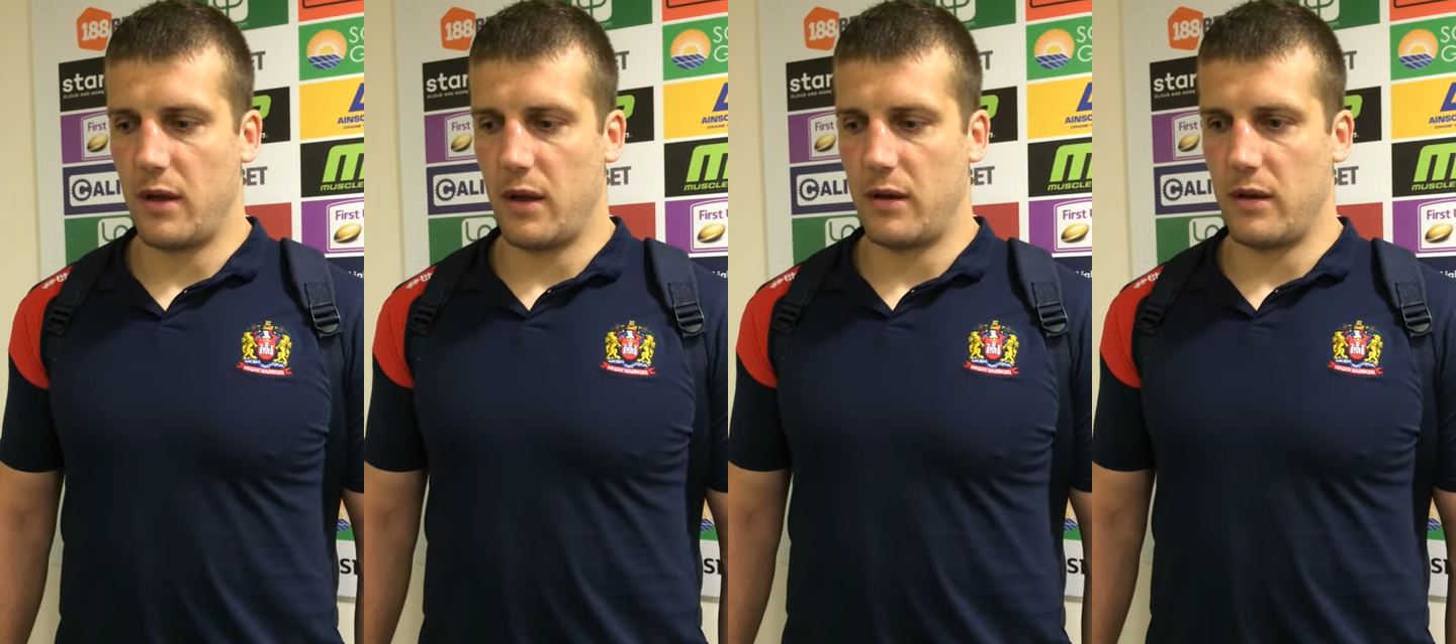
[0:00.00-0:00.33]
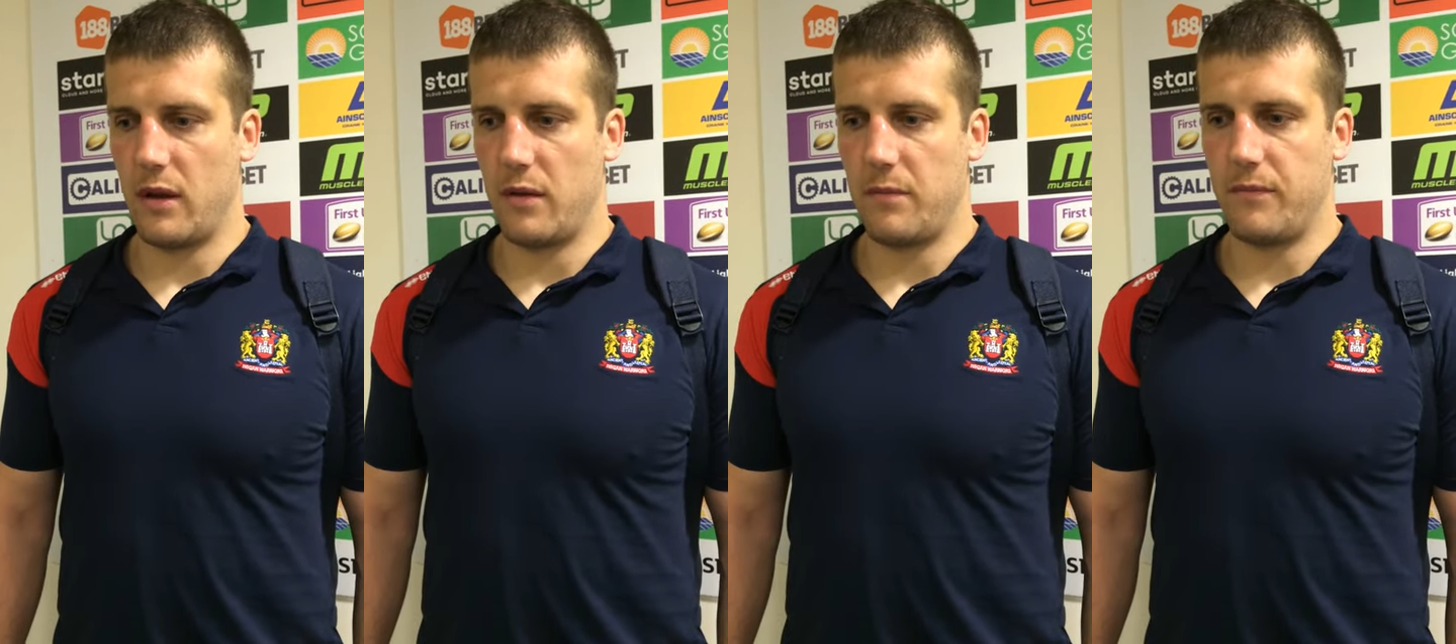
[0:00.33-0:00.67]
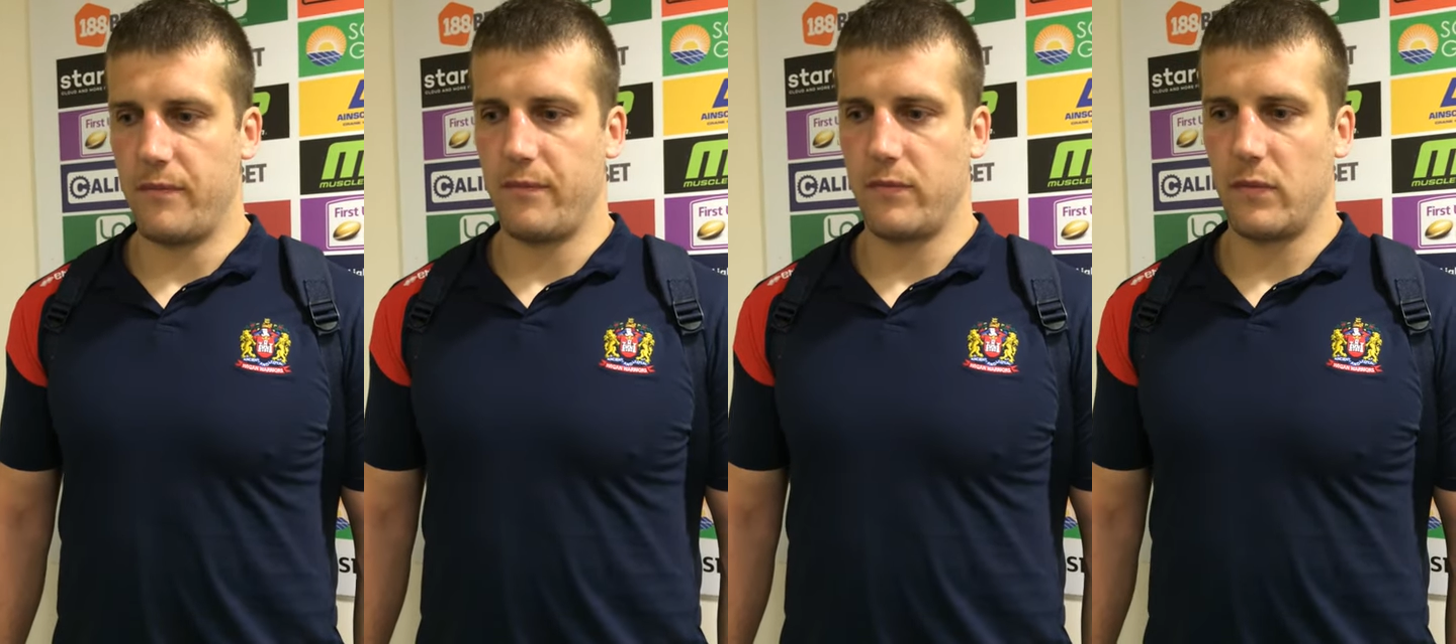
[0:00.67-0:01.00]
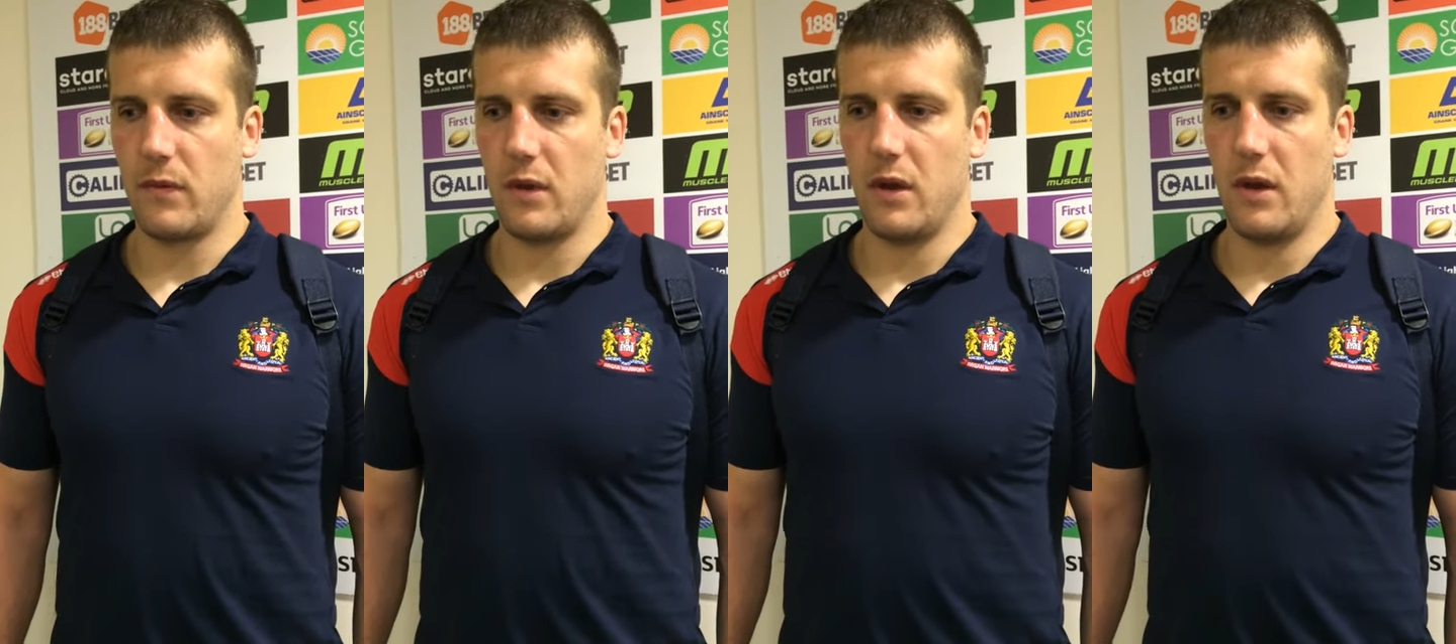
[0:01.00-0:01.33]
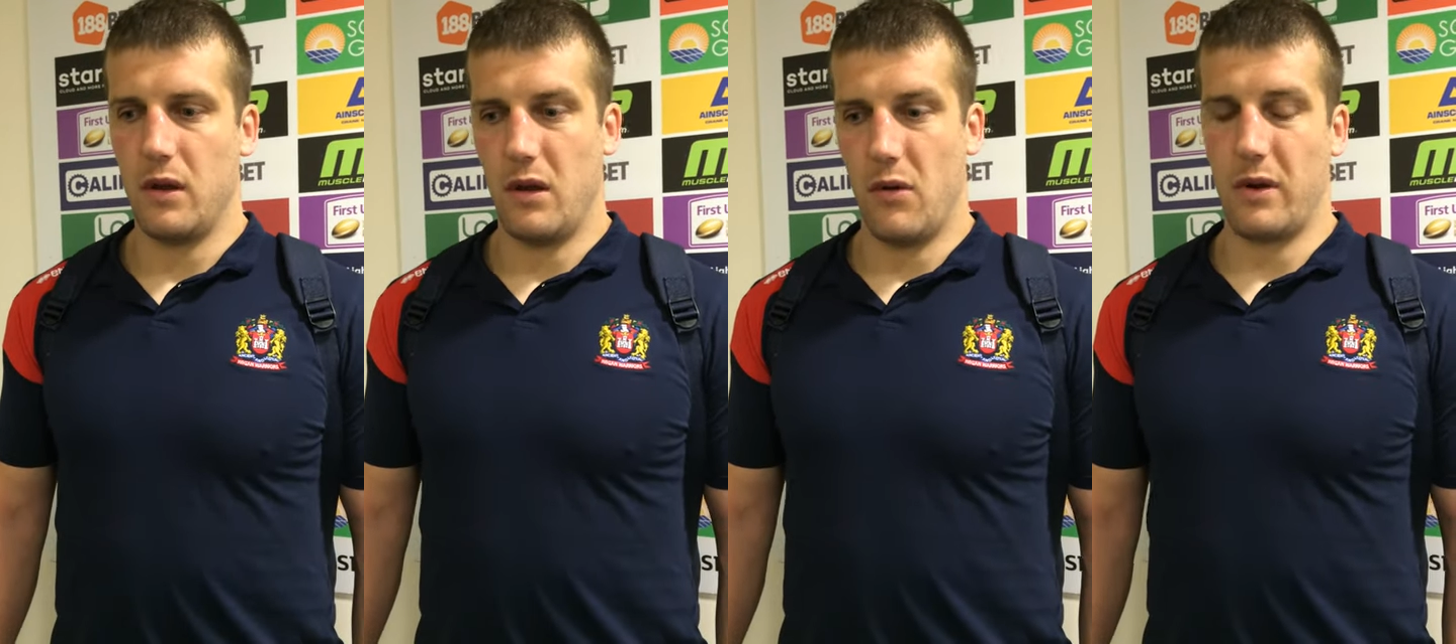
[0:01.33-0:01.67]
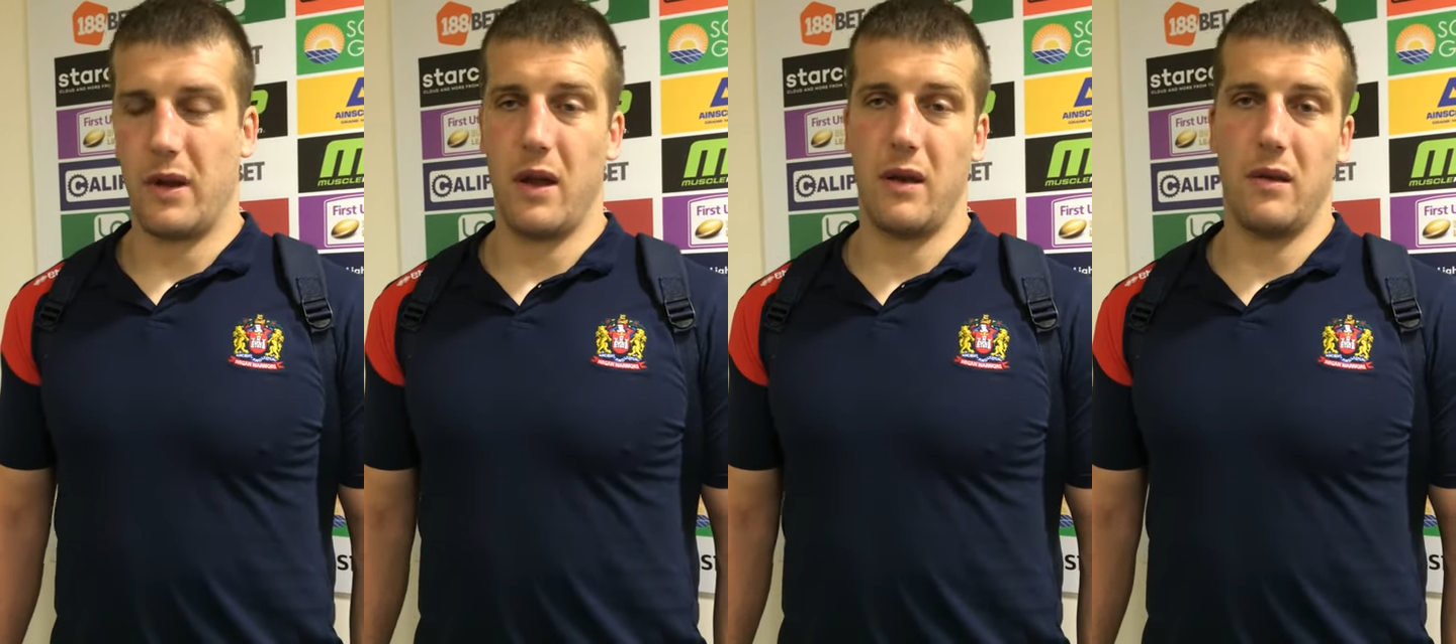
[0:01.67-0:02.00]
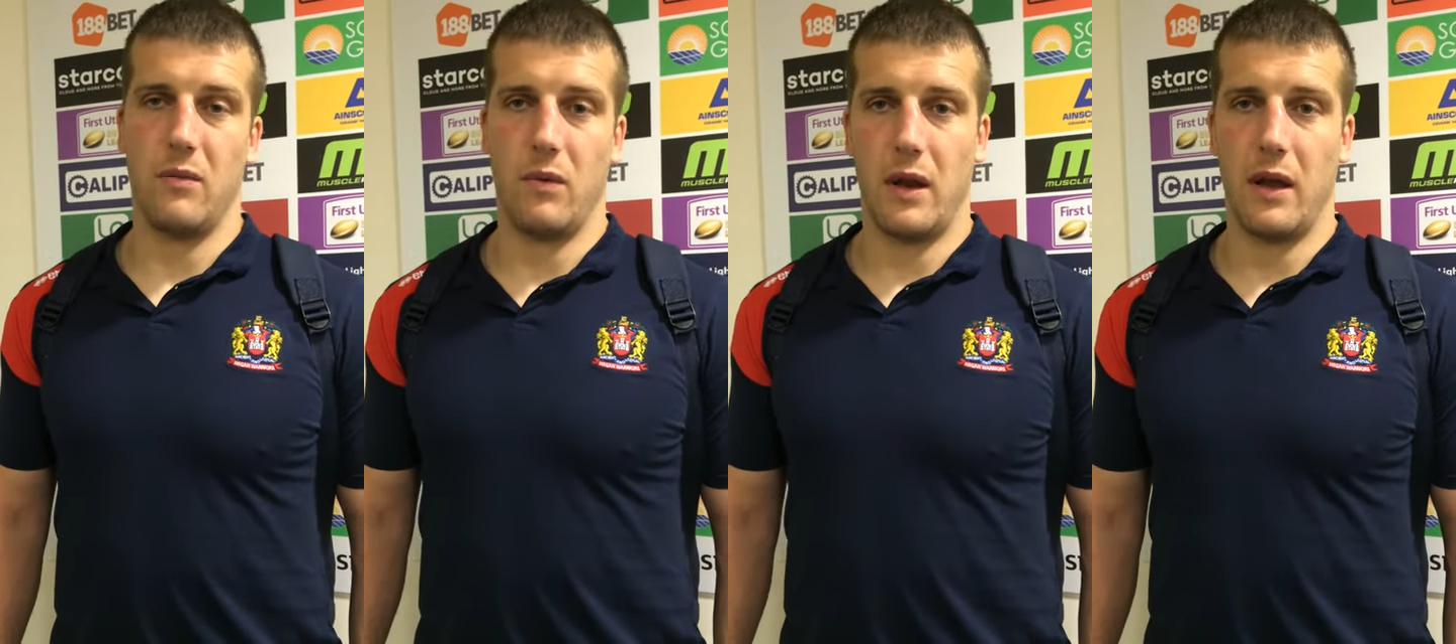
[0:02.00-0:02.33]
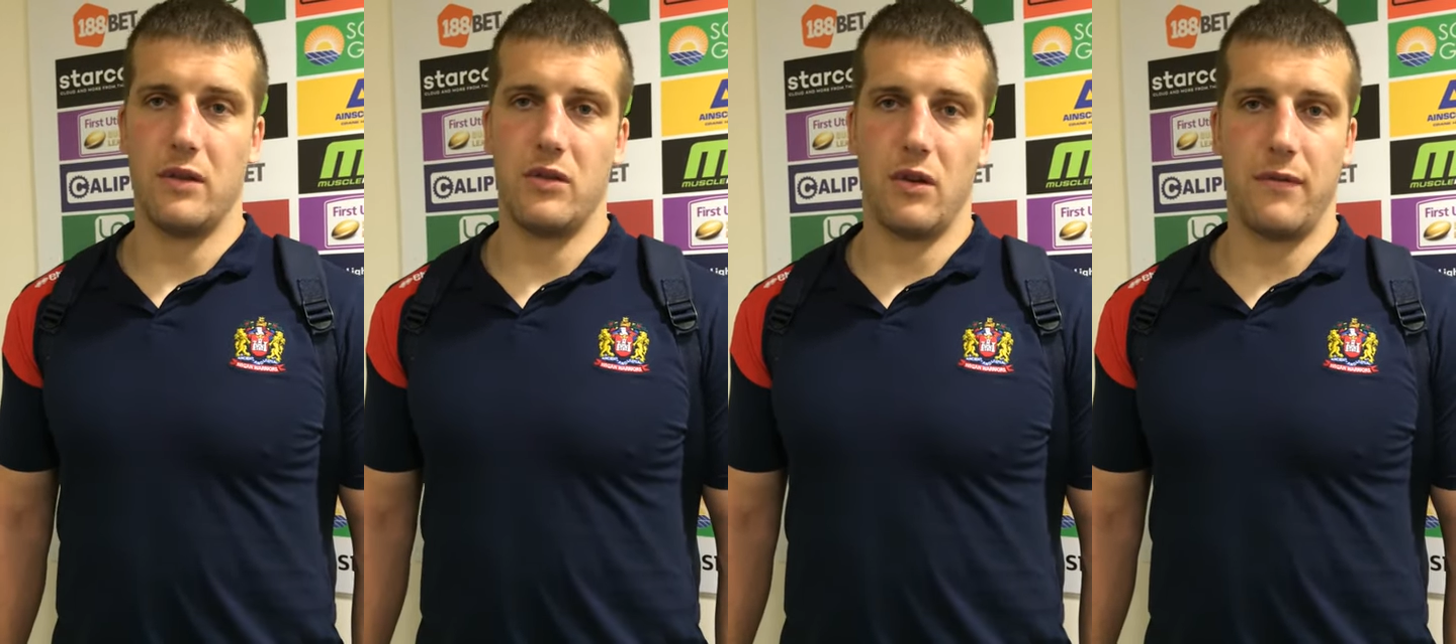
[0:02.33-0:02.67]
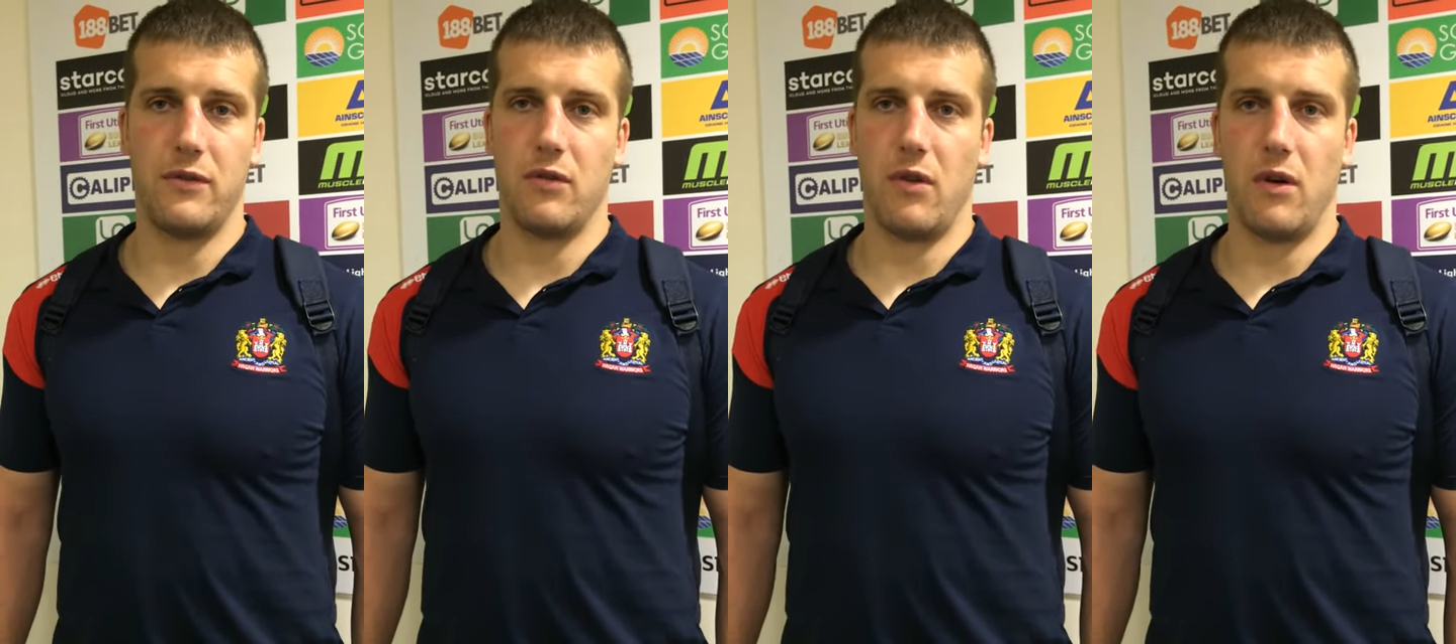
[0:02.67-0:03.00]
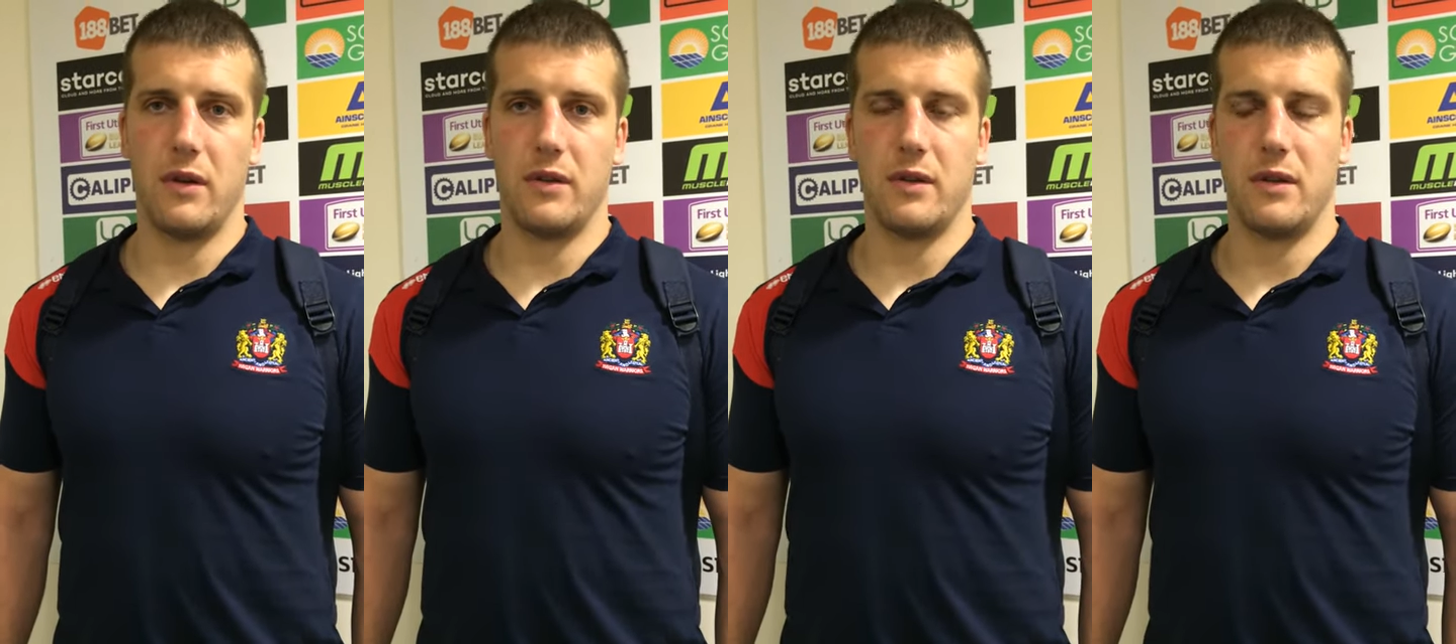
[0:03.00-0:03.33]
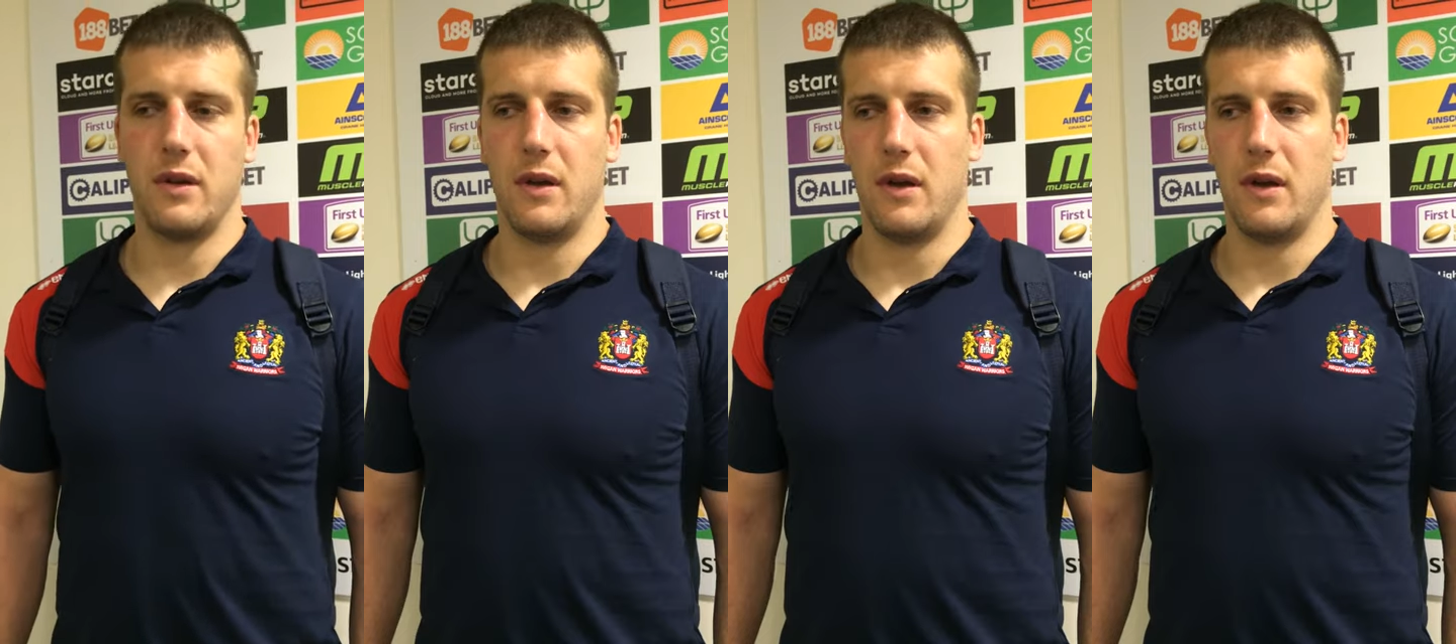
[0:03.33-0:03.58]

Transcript: and you know, again, we let in soft tries.